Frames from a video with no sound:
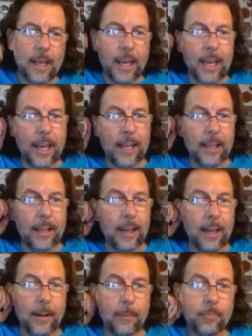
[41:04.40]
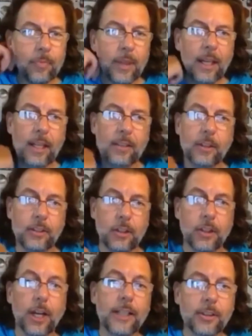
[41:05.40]
And so it's a
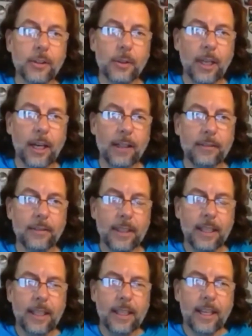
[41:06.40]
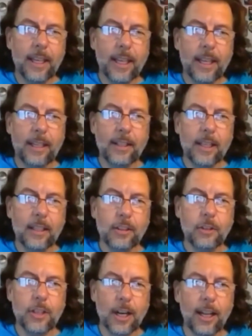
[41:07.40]
dry suit dive. And
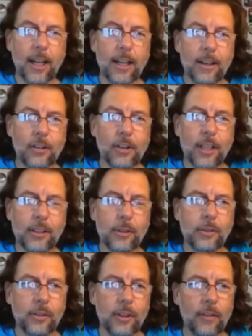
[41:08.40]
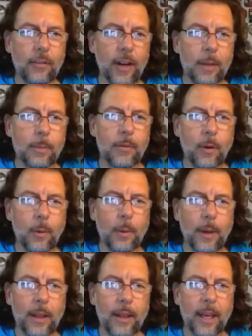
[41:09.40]
so Cheryl and I got dry suit certified before we
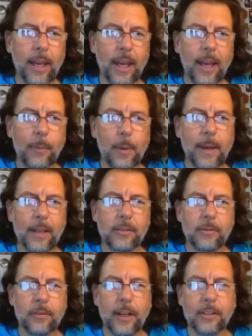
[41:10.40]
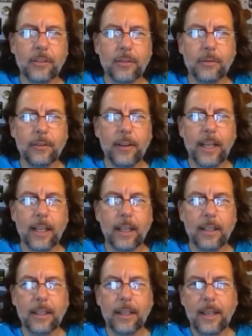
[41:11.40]
went there, and we met some friends from
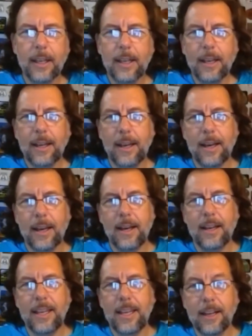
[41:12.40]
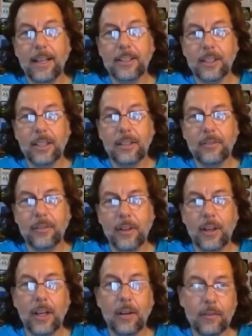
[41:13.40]
Finland in Iceland for
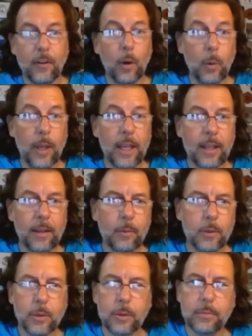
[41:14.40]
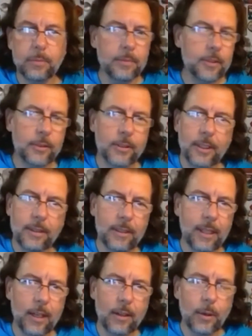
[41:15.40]
a week, which was just
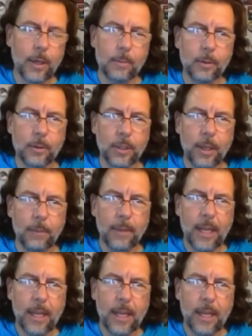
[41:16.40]
an incredible trip.